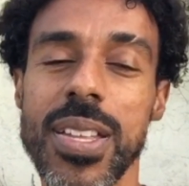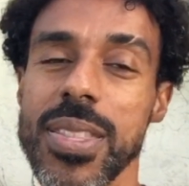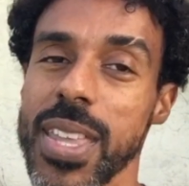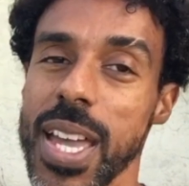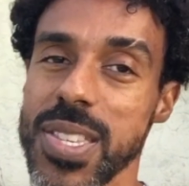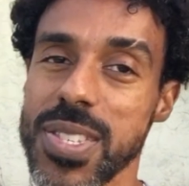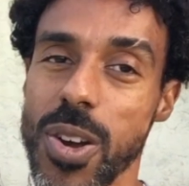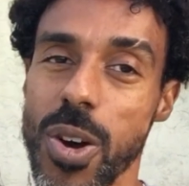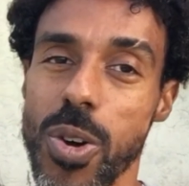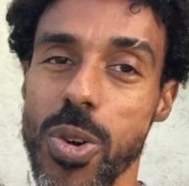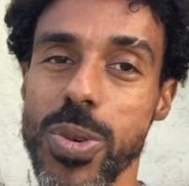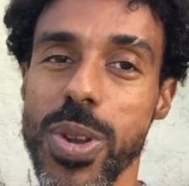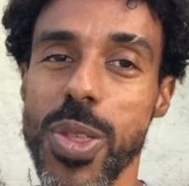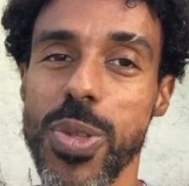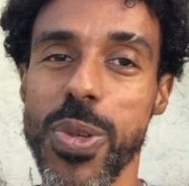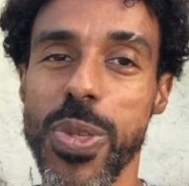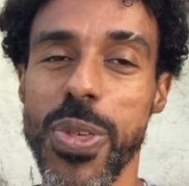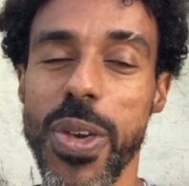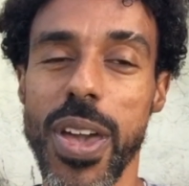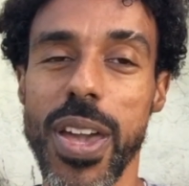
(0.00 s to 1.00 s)
That's a whole
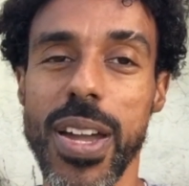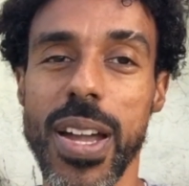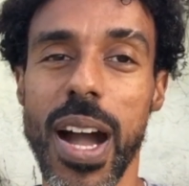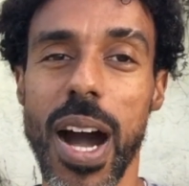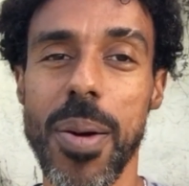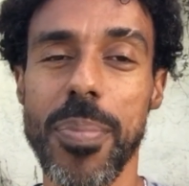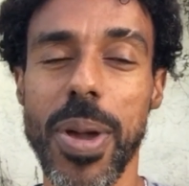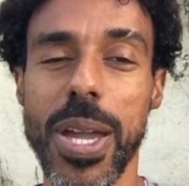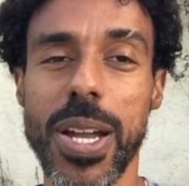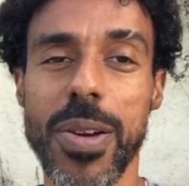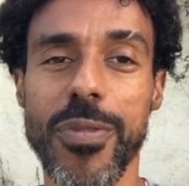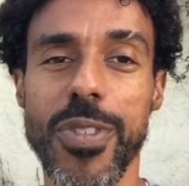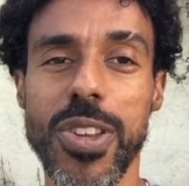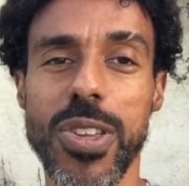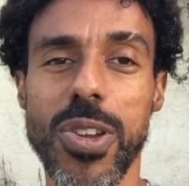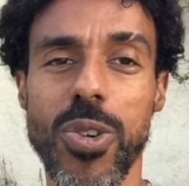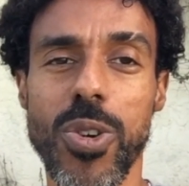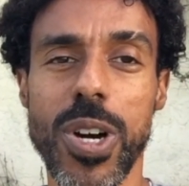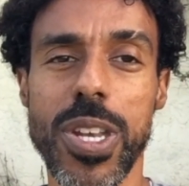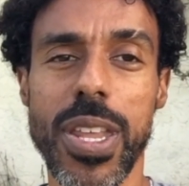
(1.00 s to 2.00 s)
nother thing. I'll make a
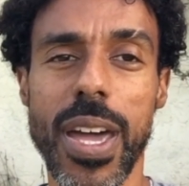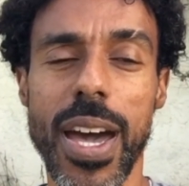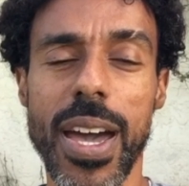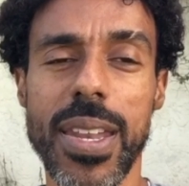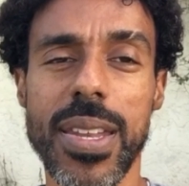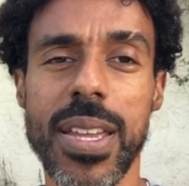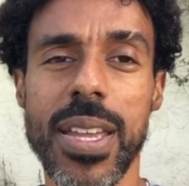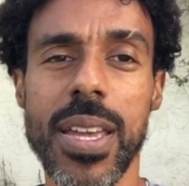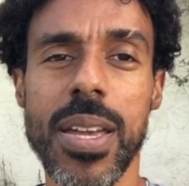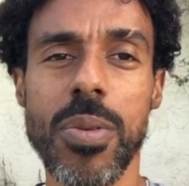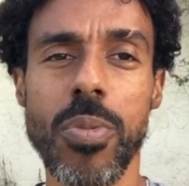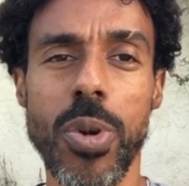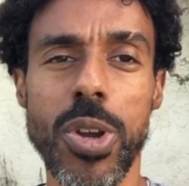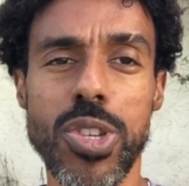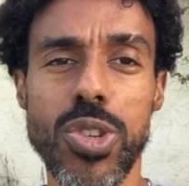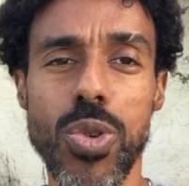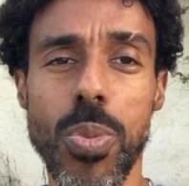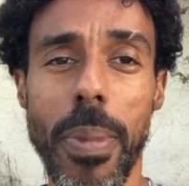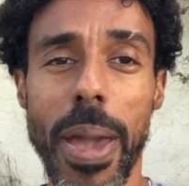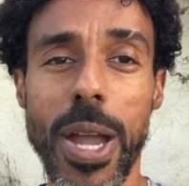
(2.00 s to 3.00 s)
video on that where
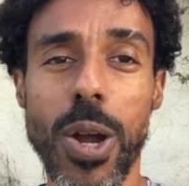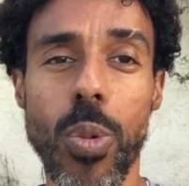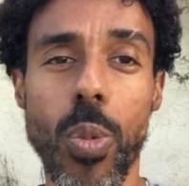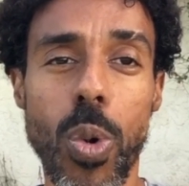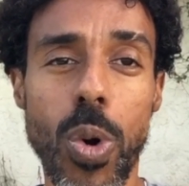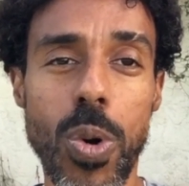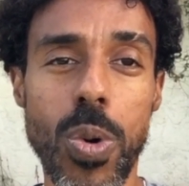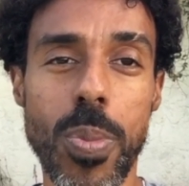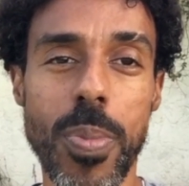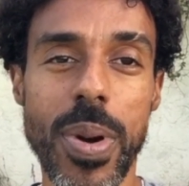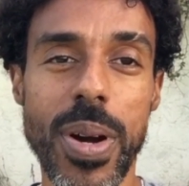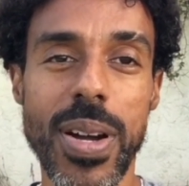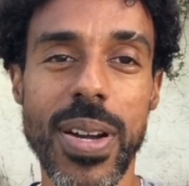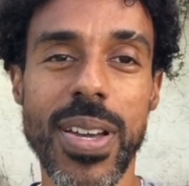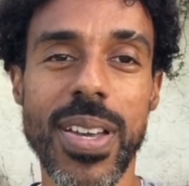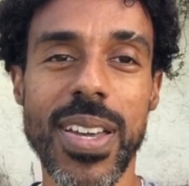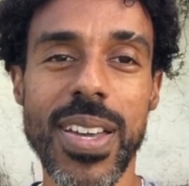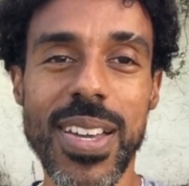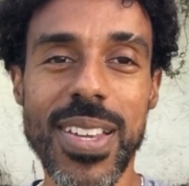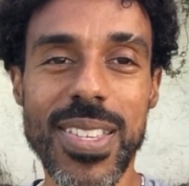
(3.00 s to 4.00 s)
you make womb,
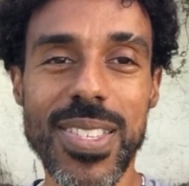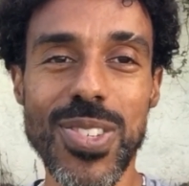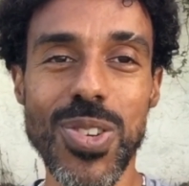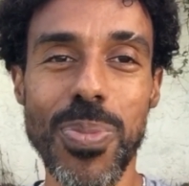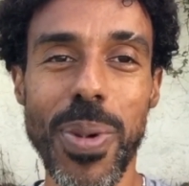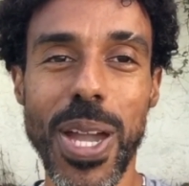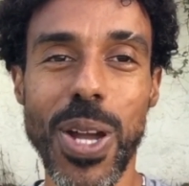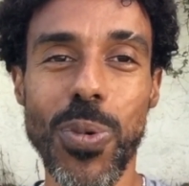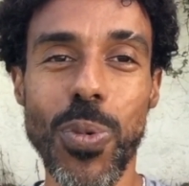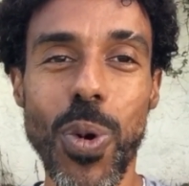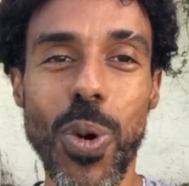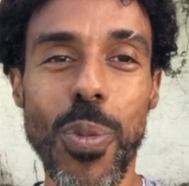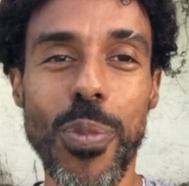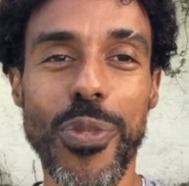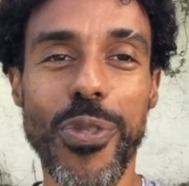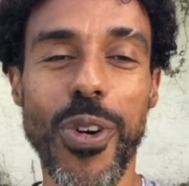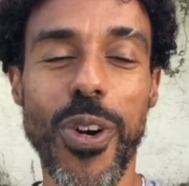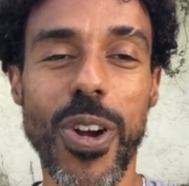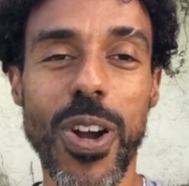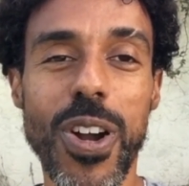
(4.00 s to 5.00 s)
you make womb
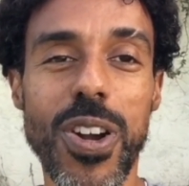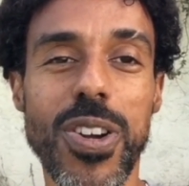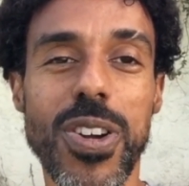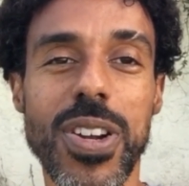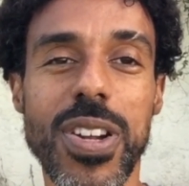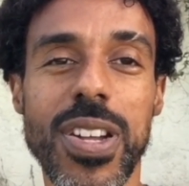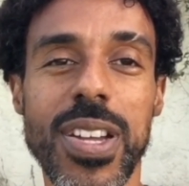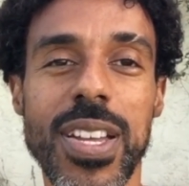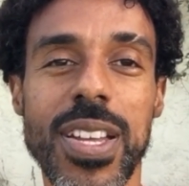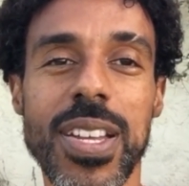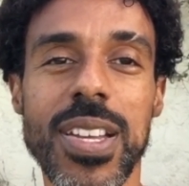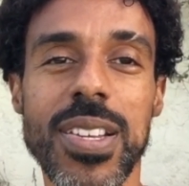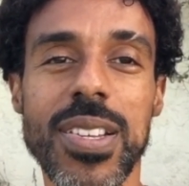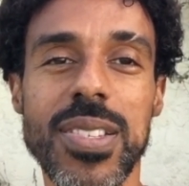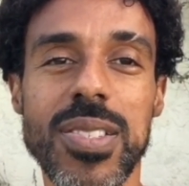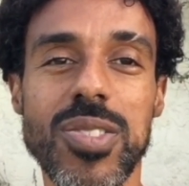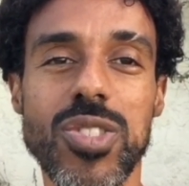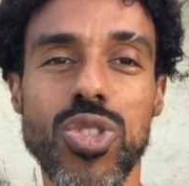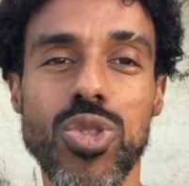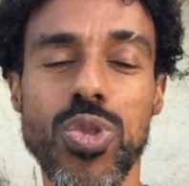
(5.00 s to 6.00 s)
for her
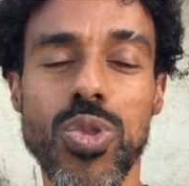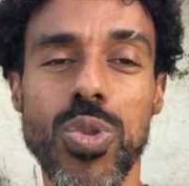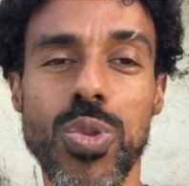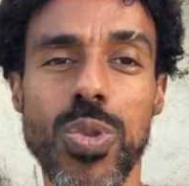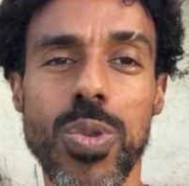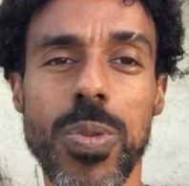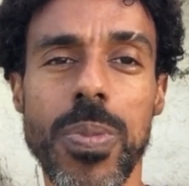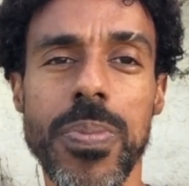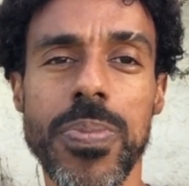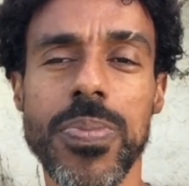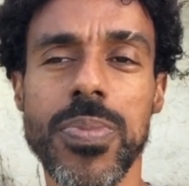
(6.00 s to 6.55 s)
to